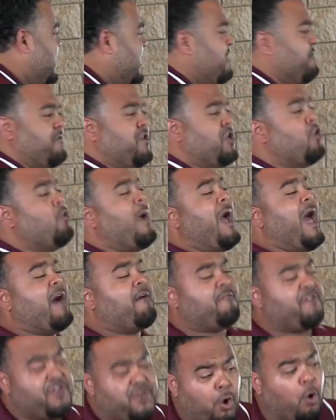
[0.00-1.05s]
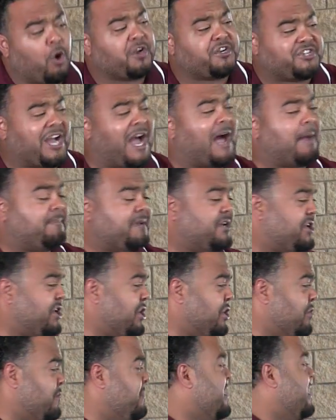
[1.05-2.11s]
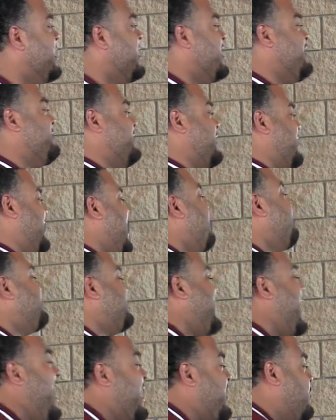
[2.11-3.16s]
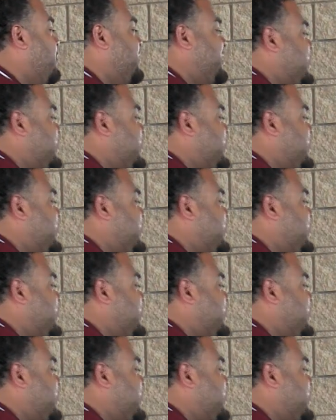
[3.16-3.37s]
If you have your job to do, if the left tackle